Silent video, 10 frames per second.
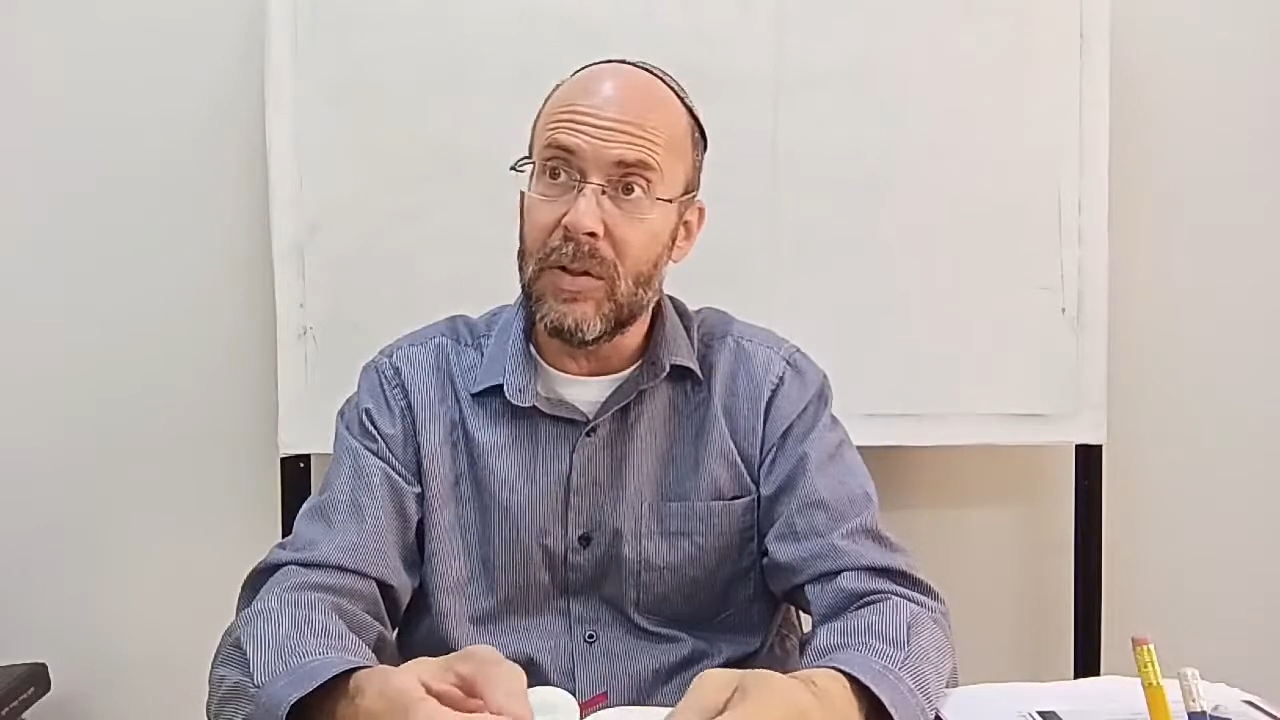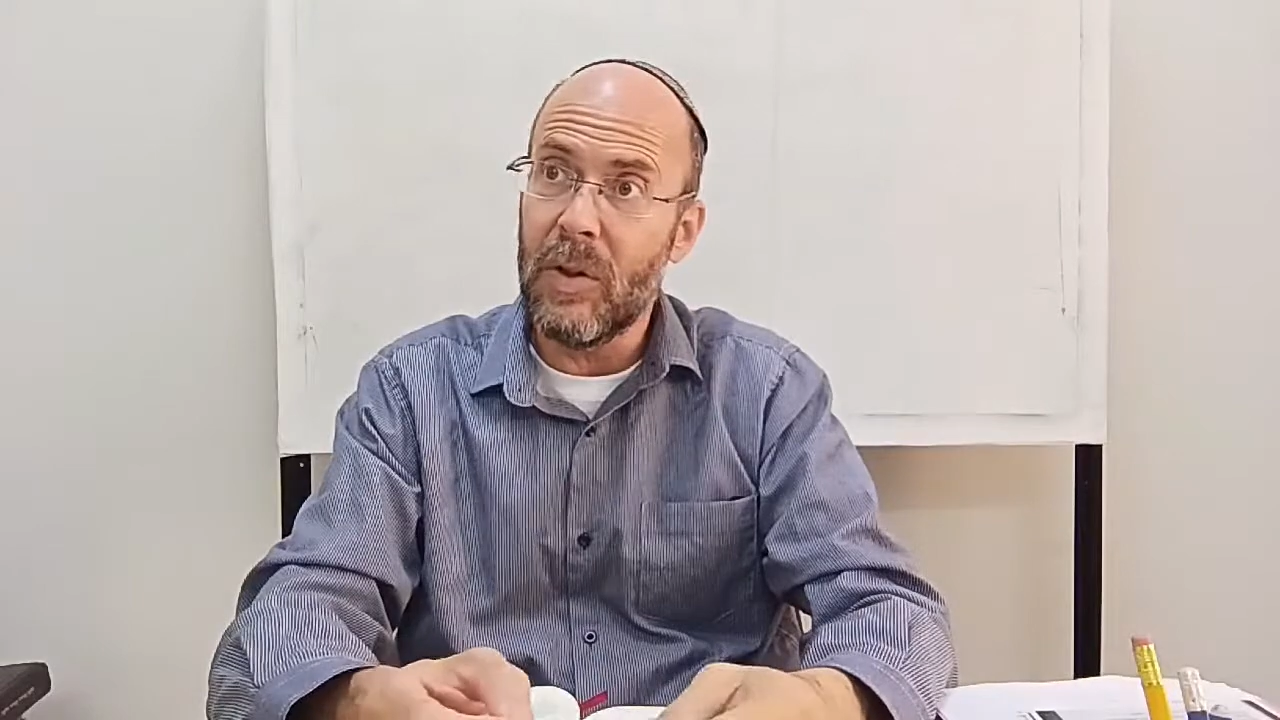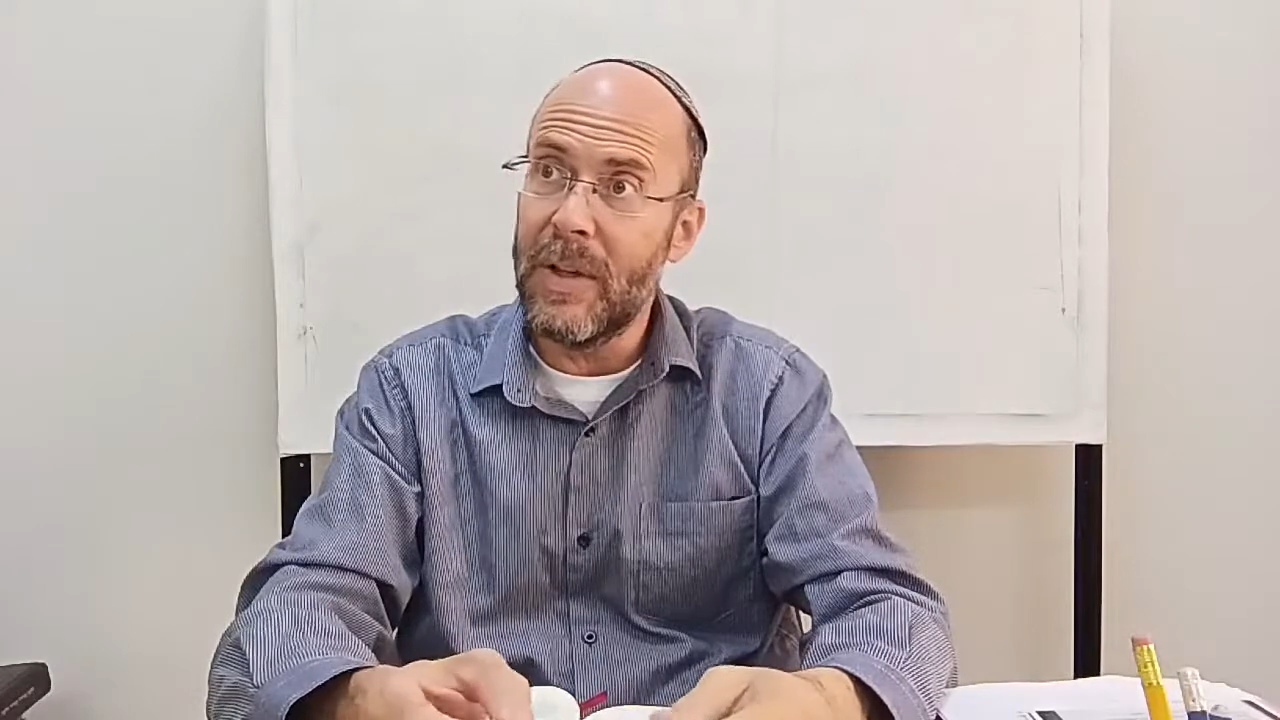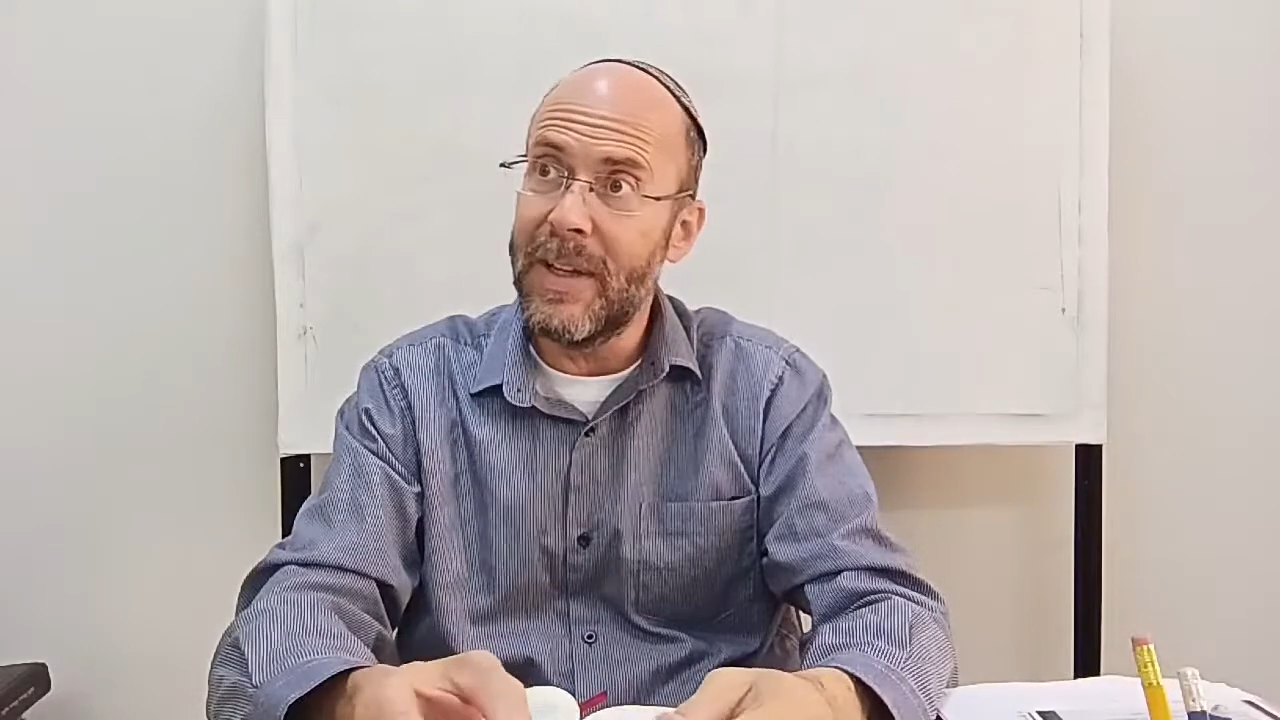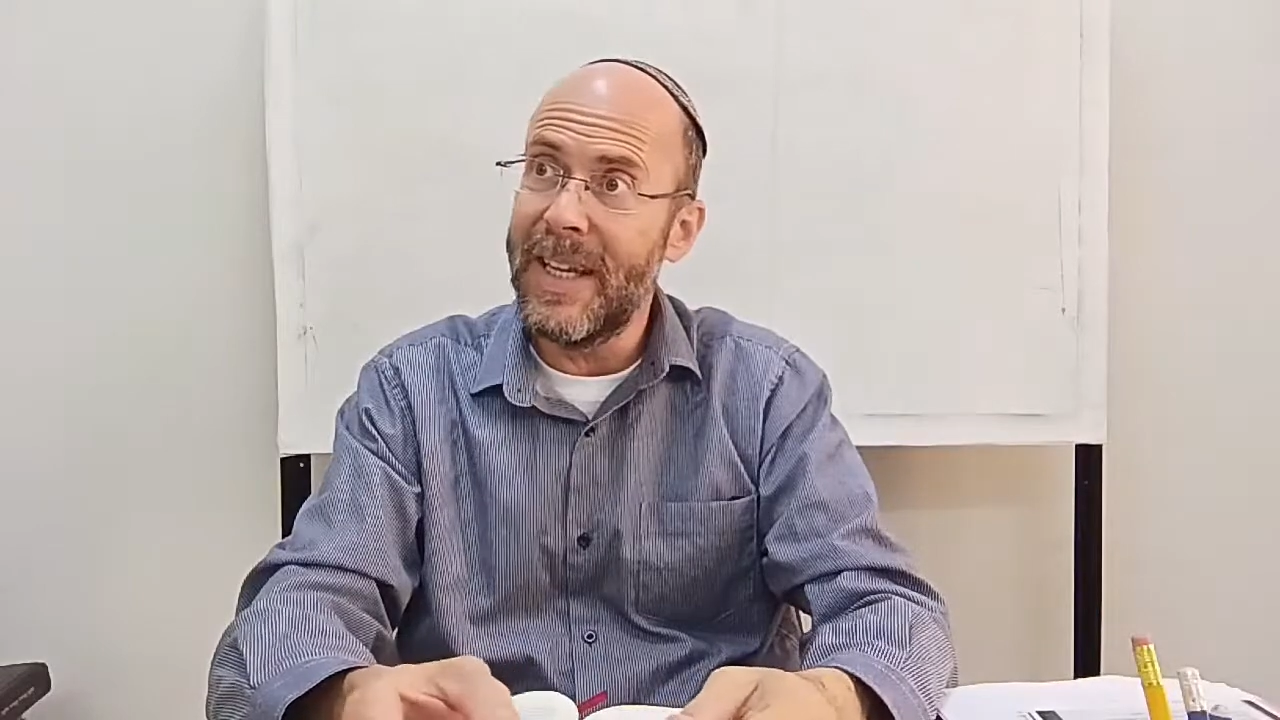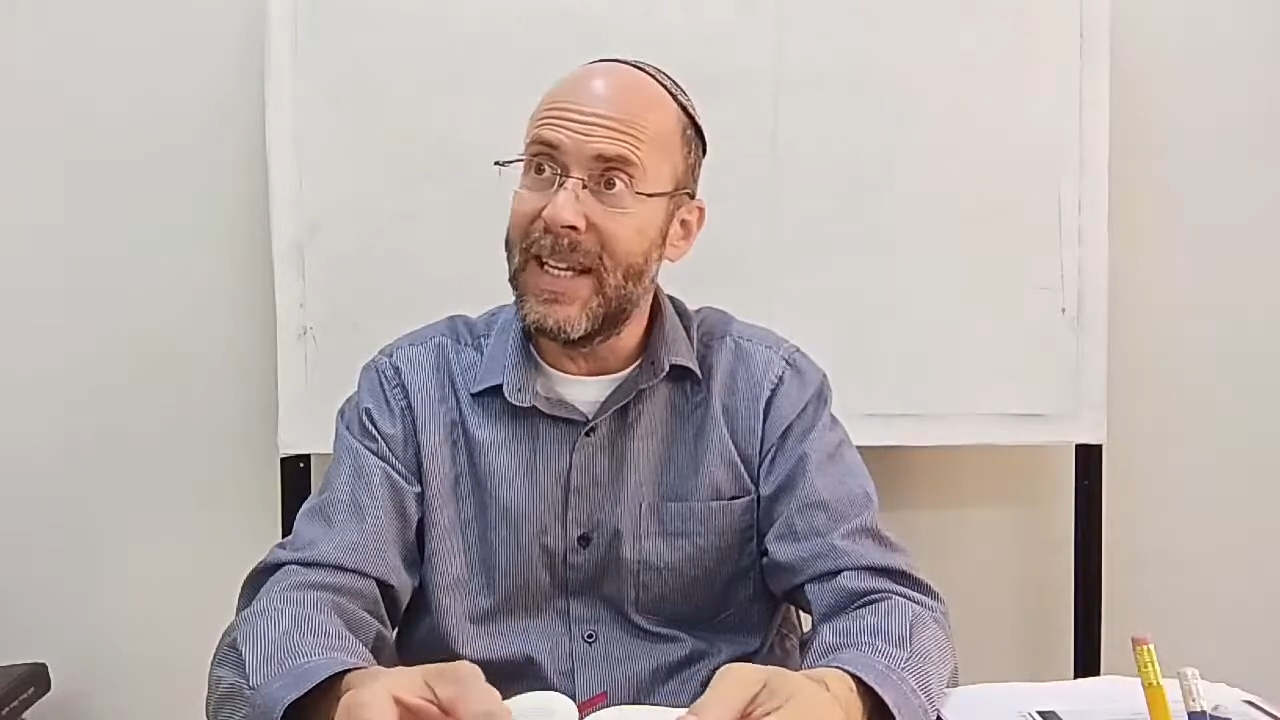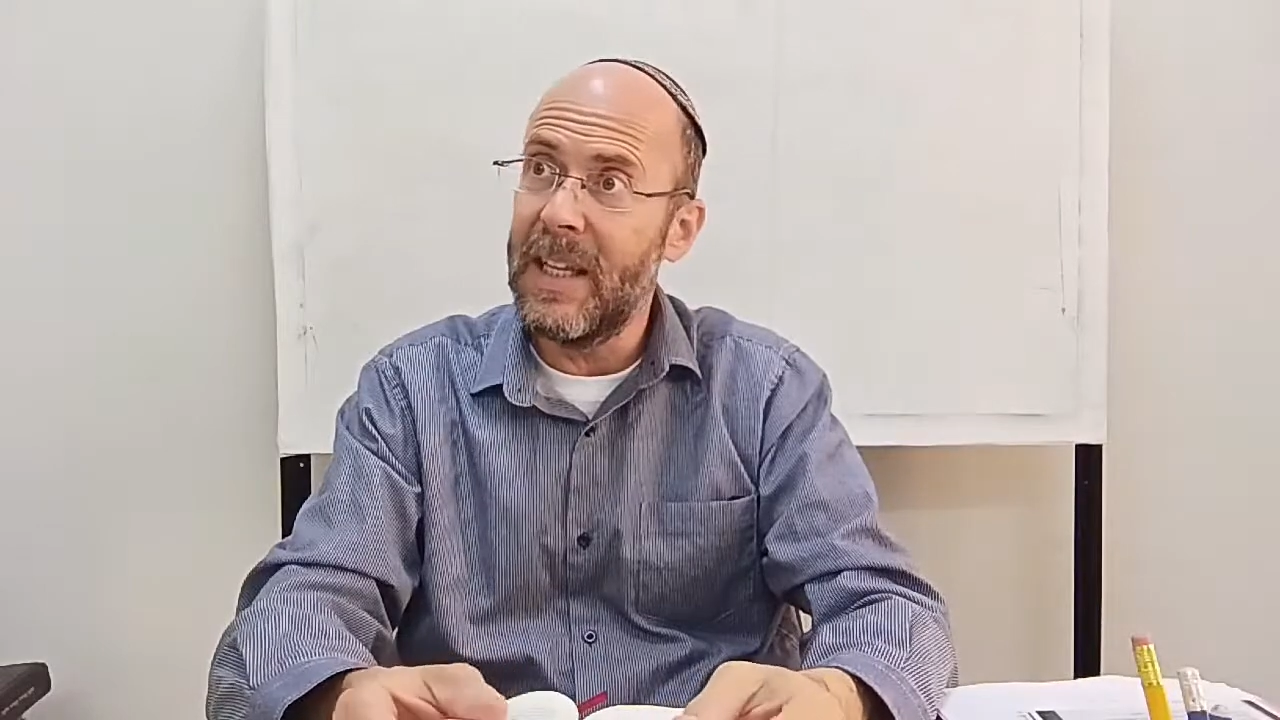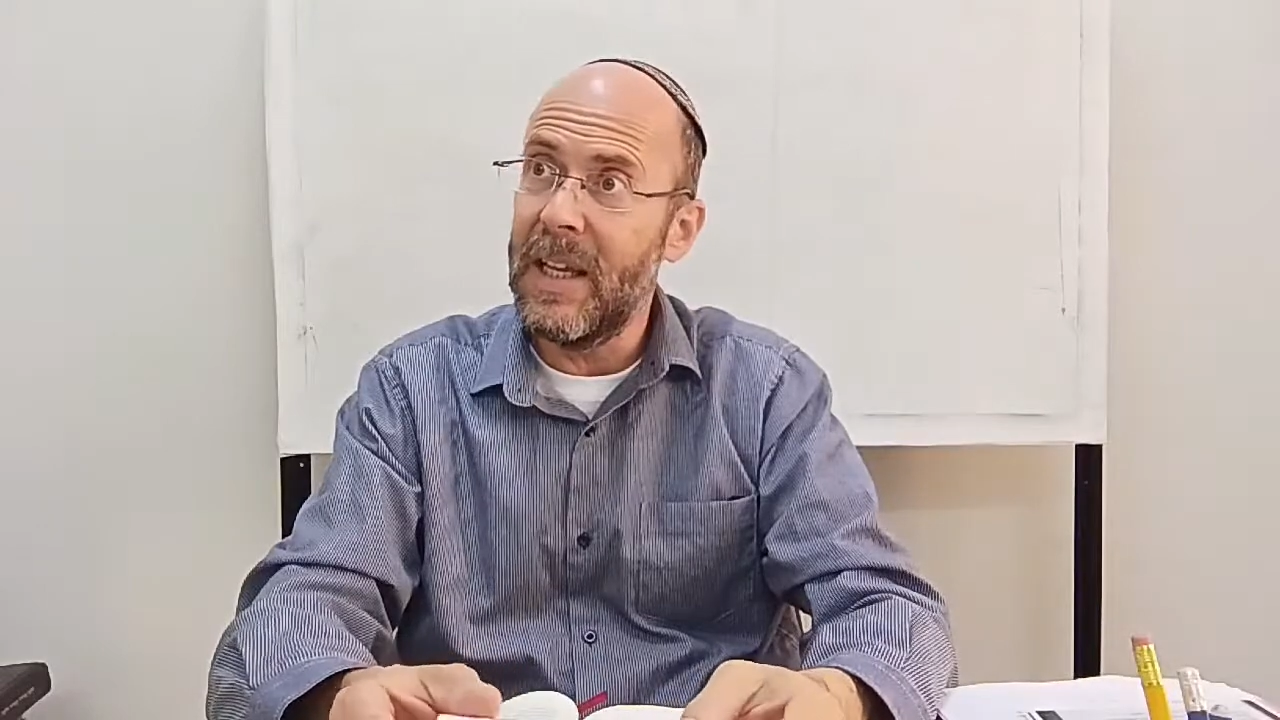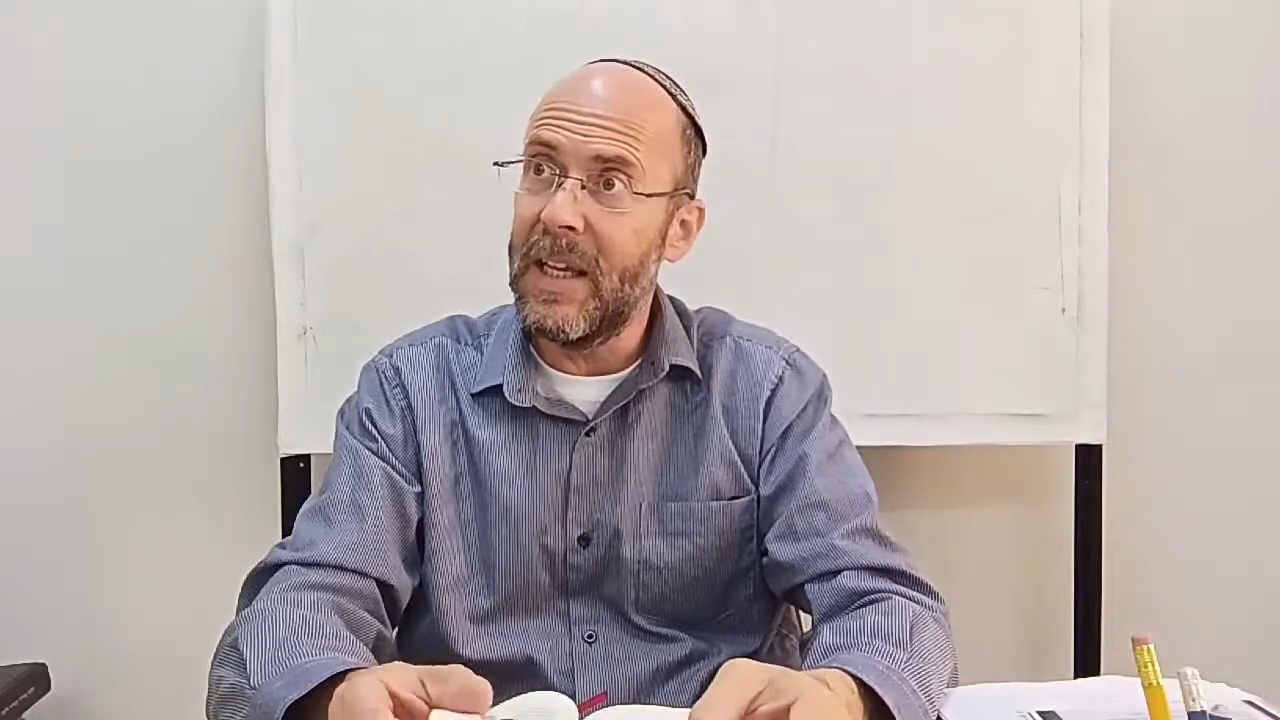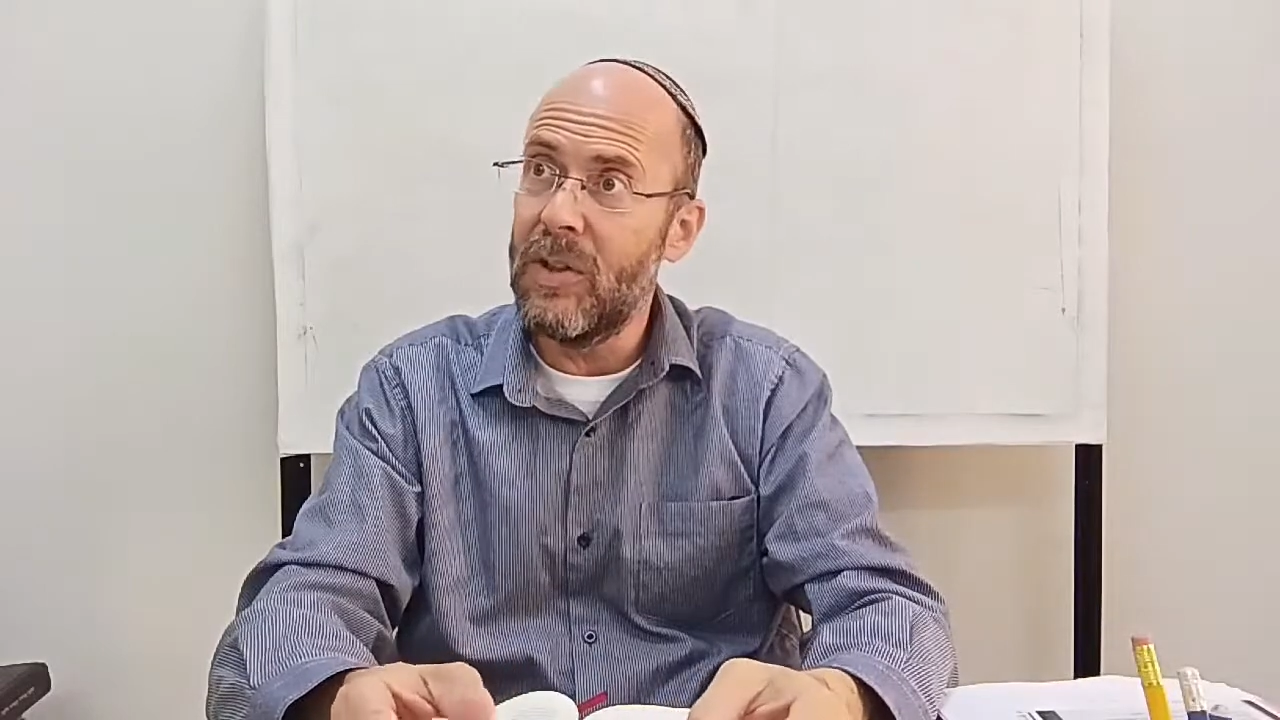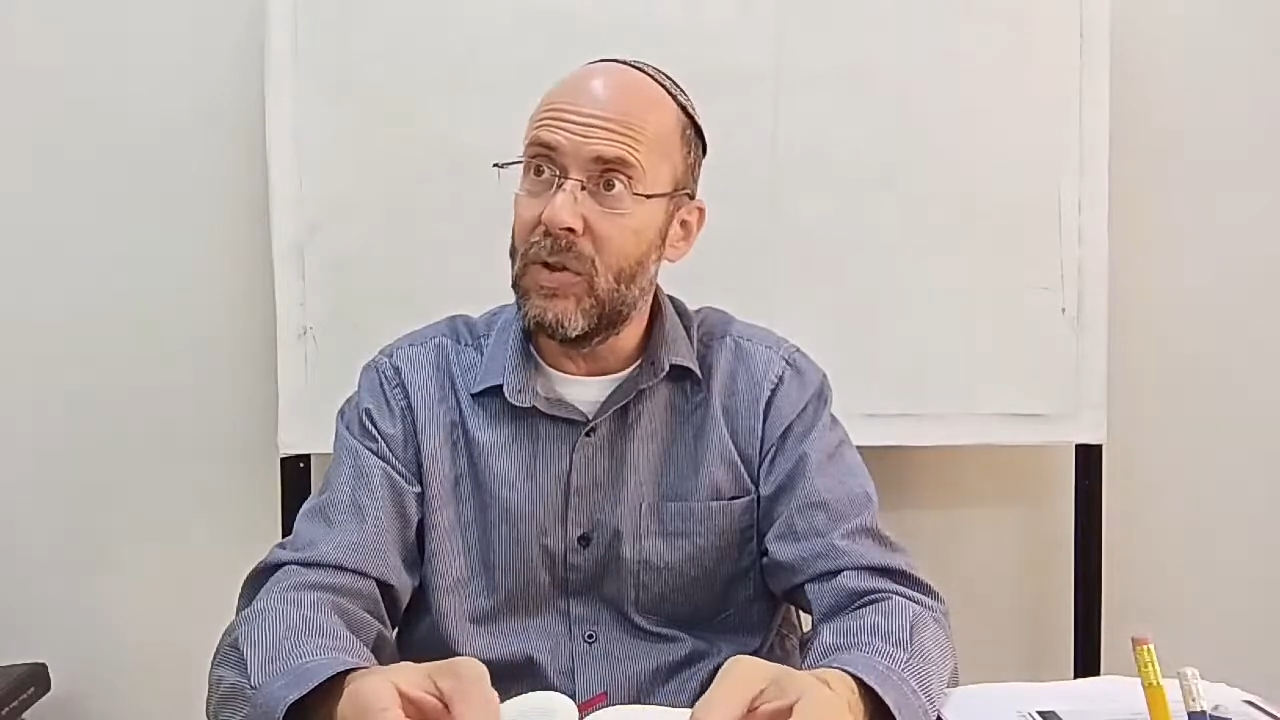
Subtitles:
So in